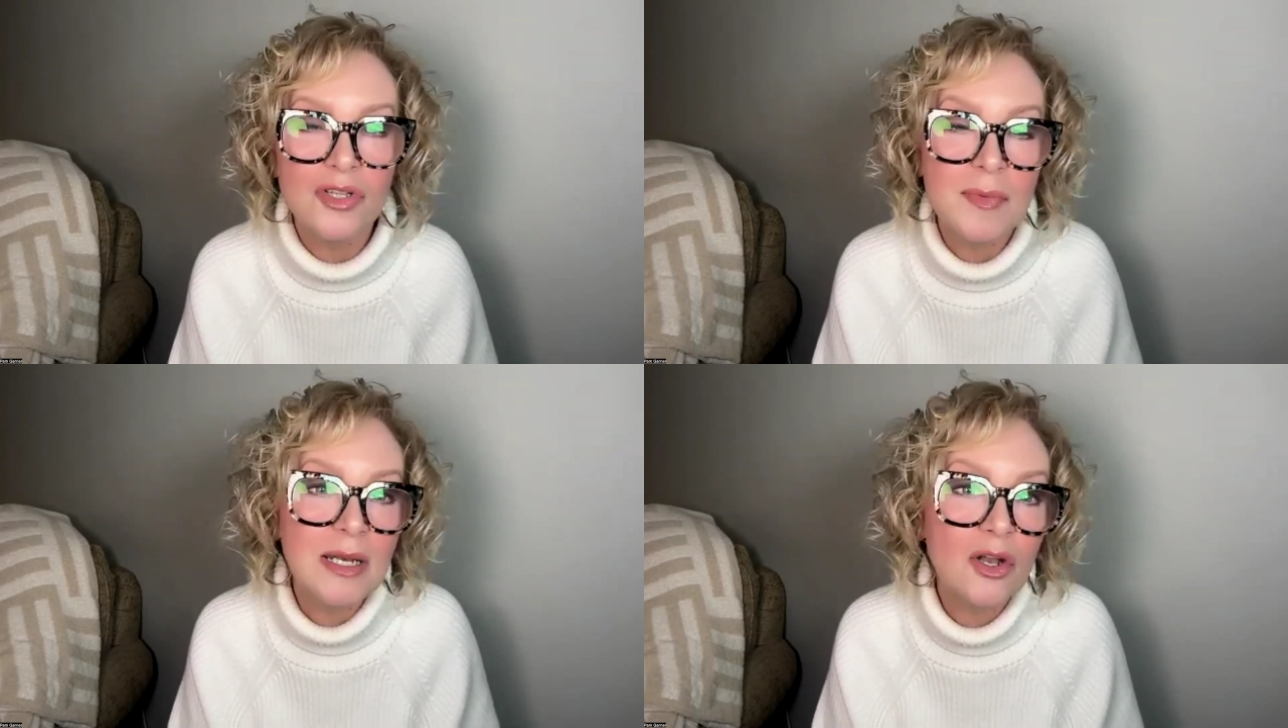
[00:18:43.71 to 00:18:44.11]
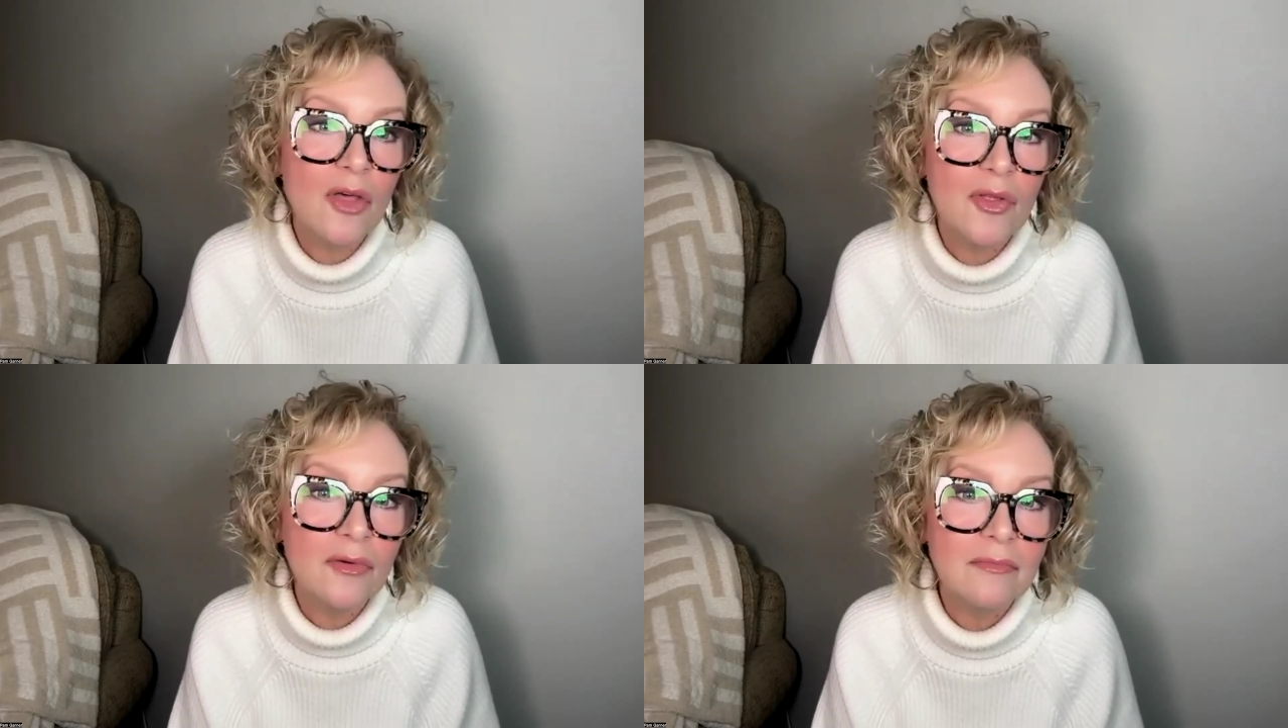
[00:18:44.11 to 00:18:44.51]
depending
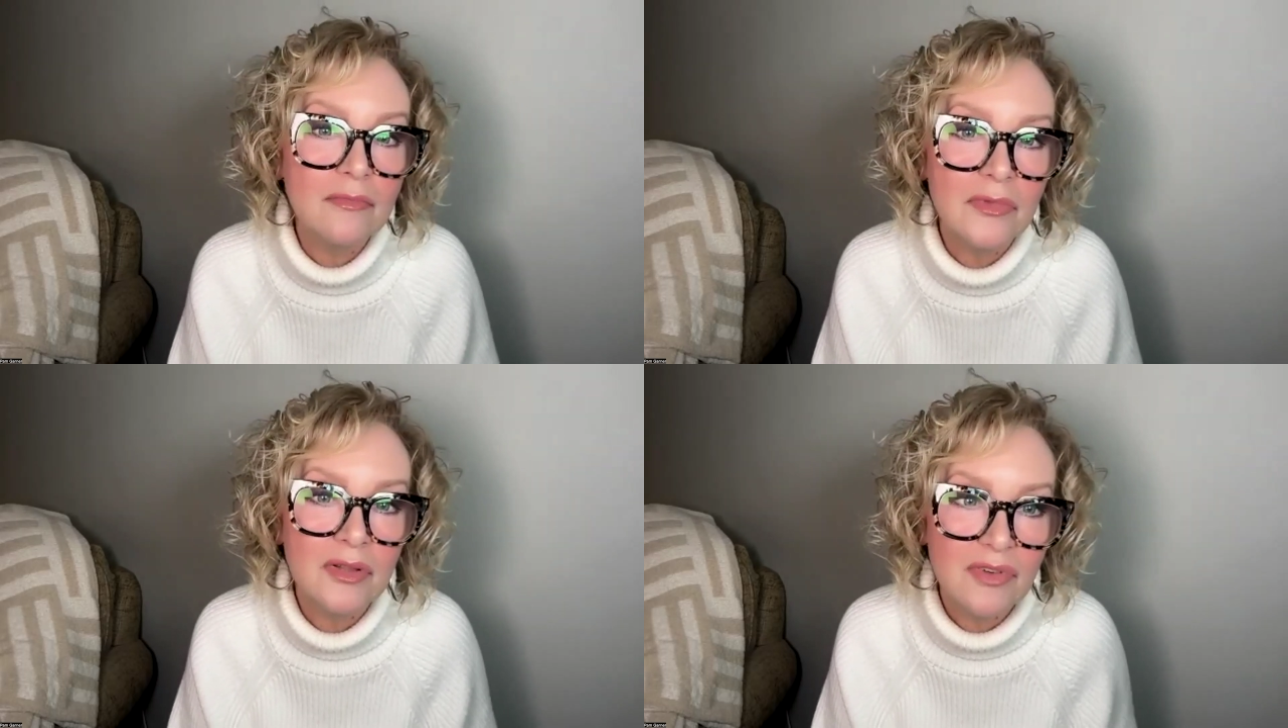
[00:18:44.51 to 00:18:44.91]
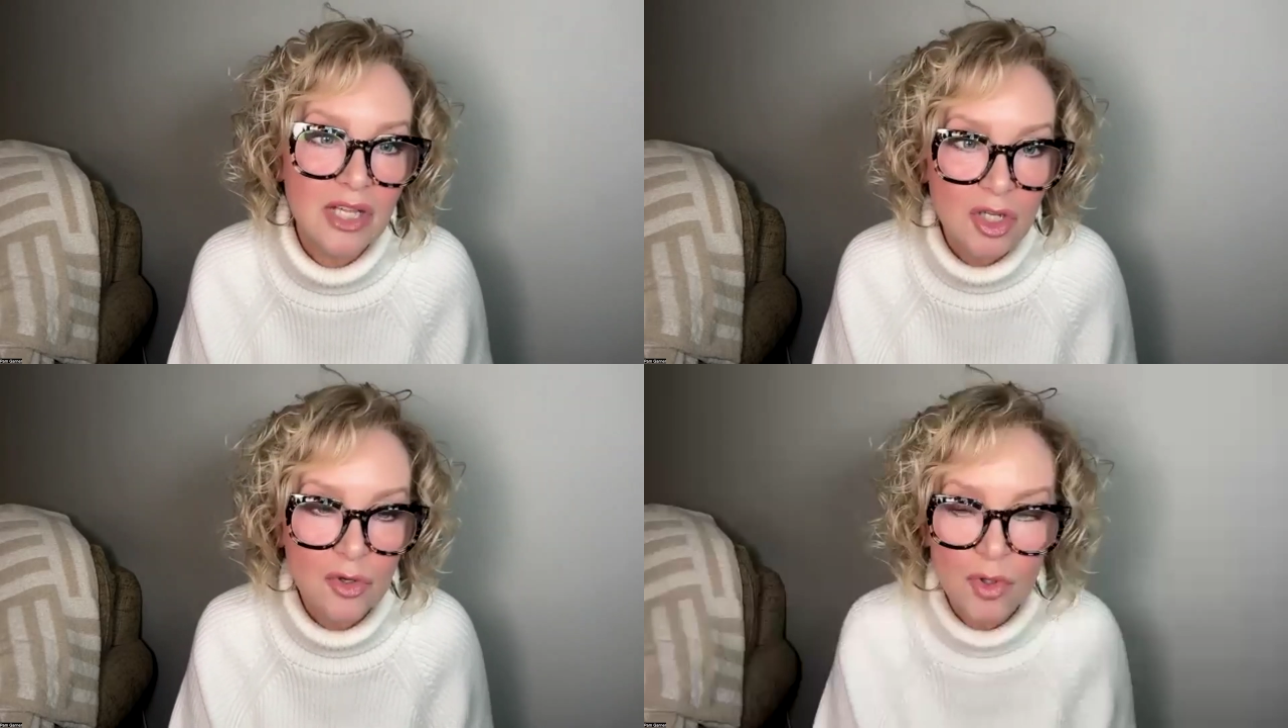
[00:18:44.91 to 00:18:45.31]
on the
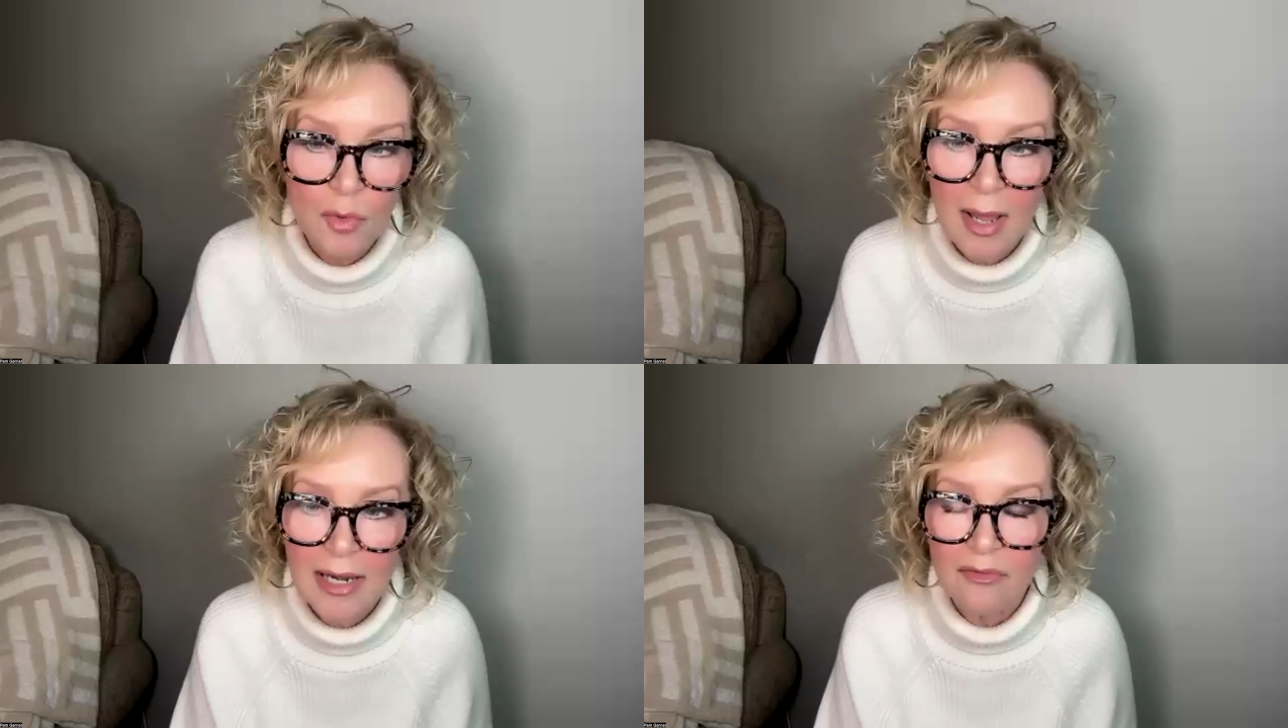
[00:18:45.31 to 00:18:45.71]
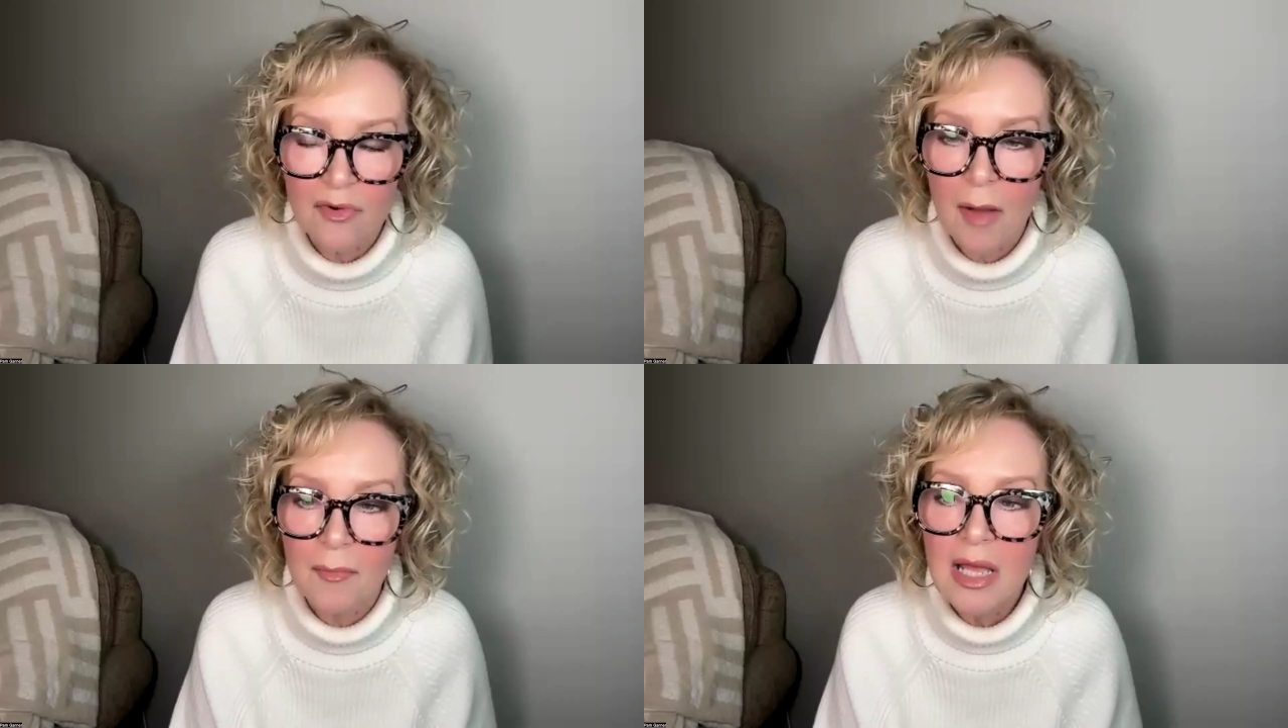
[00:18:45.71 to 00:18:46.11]
venue you read it
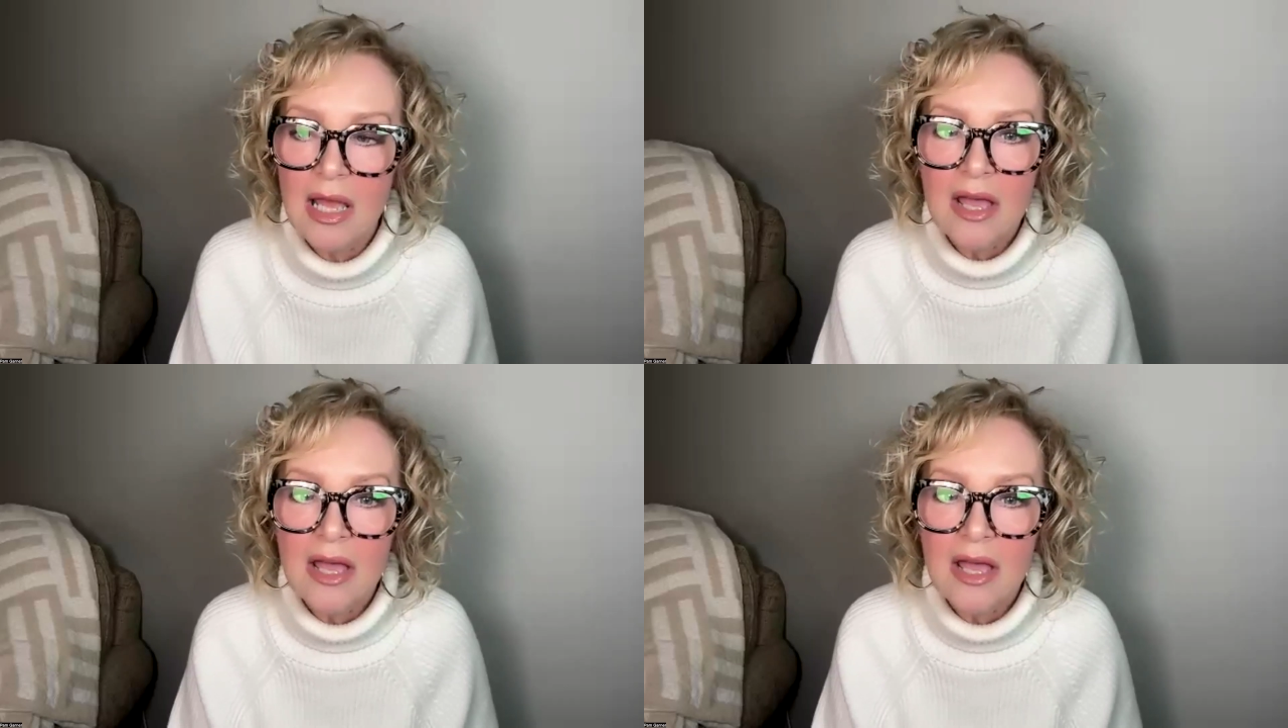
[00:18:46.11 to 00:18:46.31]
from,